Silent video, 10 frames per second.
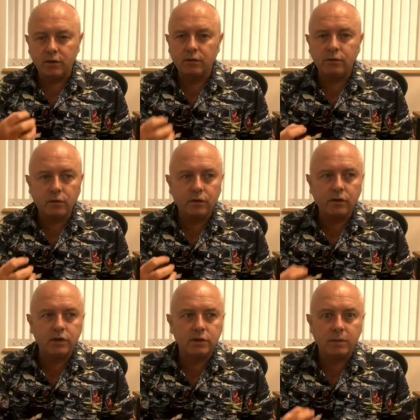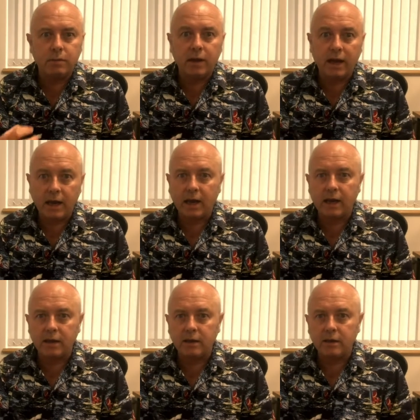You've got to be
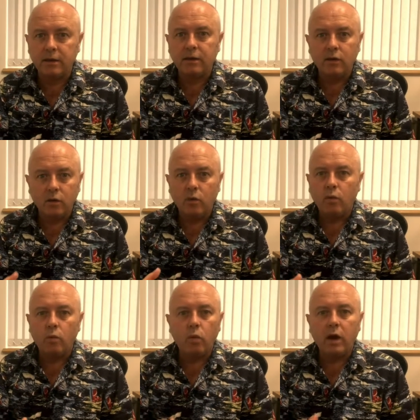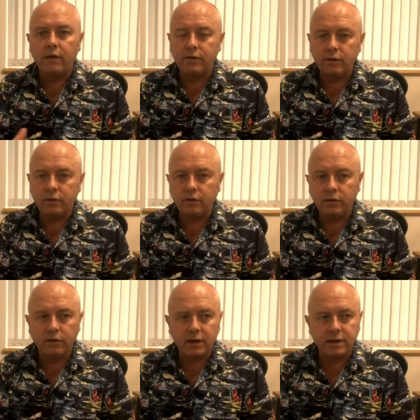behind whatever
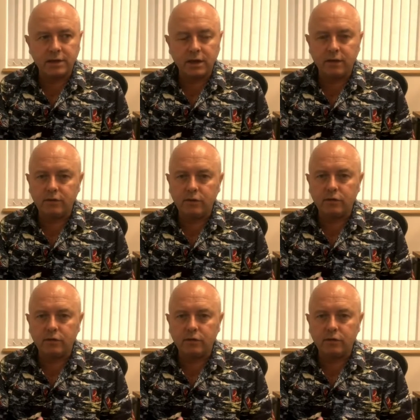you've had designed for you.